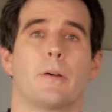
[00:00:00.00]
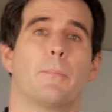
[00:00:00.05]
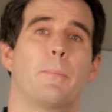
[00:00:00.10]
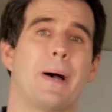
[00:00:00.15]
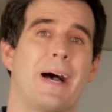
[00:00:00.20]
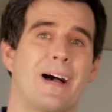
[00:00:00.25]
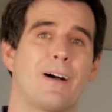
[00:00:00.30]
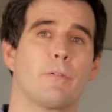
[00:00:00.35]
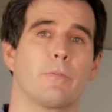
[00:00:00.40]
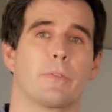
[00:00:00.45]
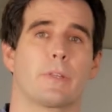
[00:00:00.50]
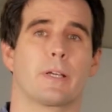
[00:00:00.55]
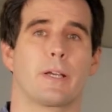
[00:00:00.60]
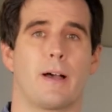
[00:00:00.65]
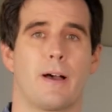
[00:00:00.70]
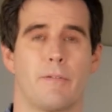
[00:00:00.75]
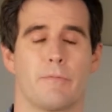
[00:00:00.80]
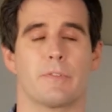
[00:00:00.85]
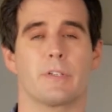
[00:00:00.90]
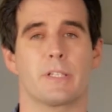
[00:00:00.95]
about the
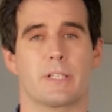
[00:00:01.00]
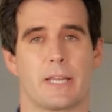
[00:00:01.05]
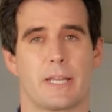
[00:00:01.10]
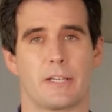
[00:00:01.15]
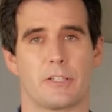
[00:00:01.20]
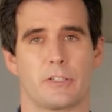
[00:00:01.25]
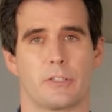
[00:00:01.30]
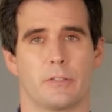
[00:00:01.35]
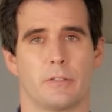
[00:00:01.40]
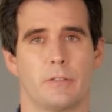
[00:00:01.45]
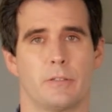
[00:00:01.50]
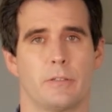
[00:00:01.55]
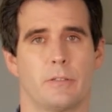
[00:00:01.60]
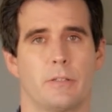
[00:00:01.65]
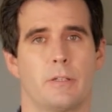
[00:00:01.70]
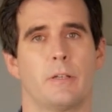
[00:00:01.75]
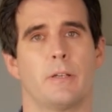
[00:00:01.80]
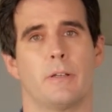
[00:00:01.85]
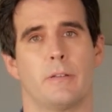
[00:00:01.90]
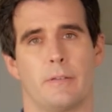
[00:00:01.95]
conversation
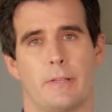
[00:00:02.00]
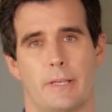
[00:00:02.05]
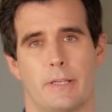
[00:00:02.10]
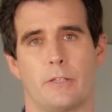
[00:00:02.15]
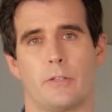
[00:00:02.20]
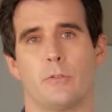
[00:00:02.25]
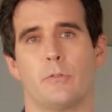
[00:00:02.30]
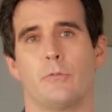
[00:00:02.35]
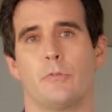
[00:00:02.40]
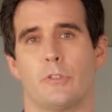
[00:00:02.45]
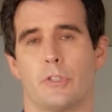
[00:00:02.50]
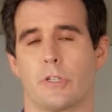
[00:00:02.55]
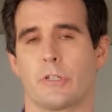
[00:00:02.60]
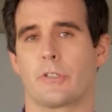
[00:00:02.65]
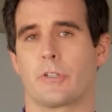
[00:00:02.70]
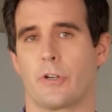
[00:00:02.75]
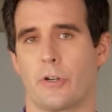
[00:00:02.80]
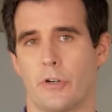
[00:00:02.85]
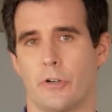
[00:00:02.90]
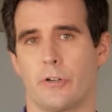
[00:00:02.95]
that you
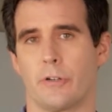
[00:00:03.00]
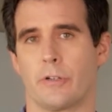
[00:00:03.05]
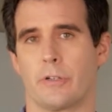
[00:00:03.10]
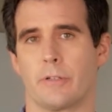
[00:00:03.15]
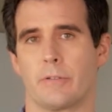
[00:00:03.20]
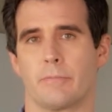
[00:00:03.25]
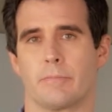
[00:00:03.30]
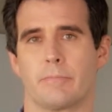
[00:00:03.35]
just heard.